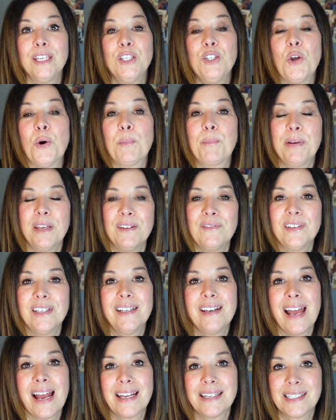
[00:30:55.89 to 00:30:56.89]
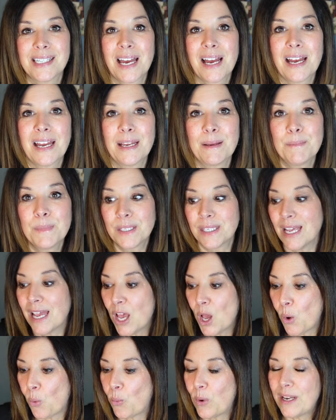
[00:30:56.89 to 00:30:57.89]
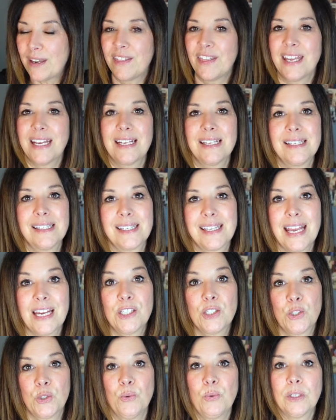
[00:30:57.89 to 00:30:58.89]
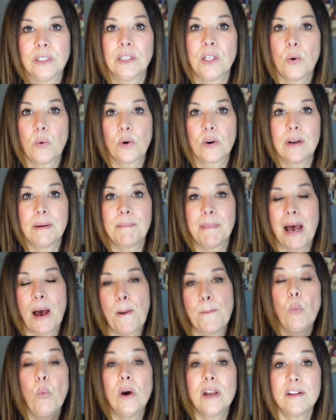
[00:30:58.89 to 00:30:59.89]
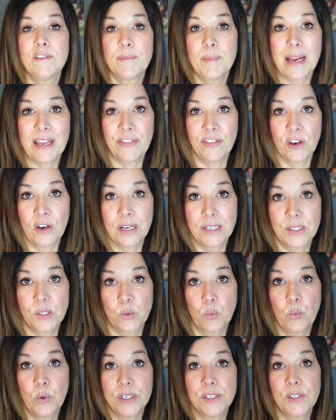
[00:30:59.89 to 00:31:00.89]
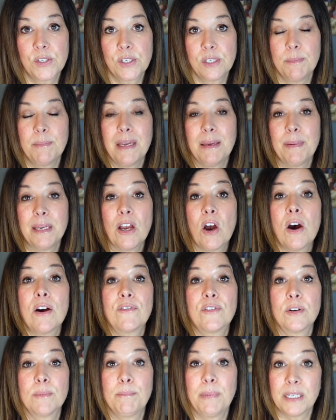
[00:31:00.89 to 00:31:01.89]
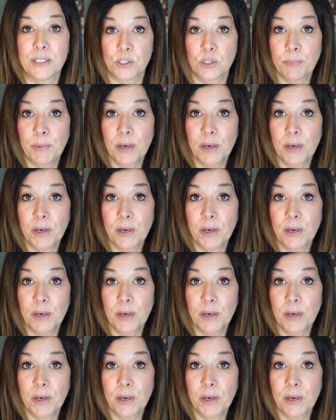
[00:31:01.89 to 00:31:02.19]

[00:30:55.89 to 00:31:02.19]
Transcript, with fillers: you know, pivot at times when things get to a lower amount. One of my thoughts was to maybe offer bundle